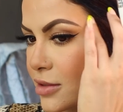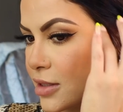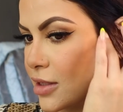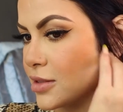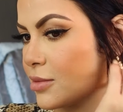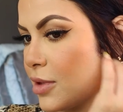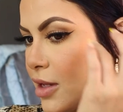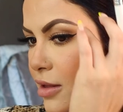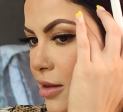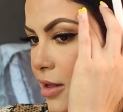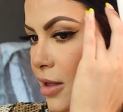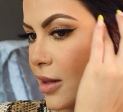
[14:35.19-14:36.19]
Is like something
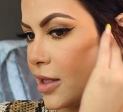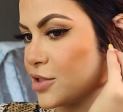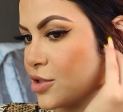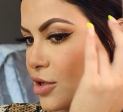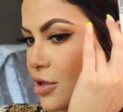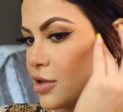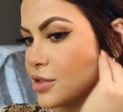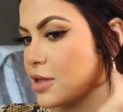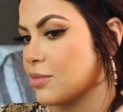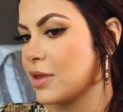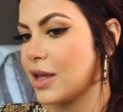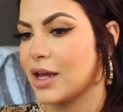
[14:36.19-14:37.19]
like a laser or
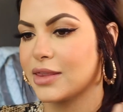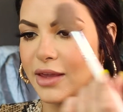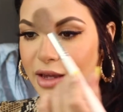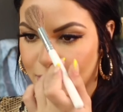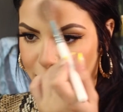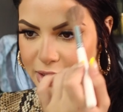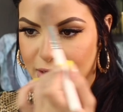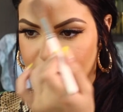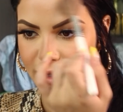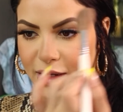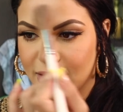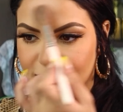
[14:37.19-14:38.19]
something? I think I might need
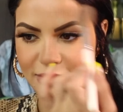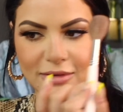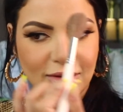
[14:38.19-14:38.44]
that.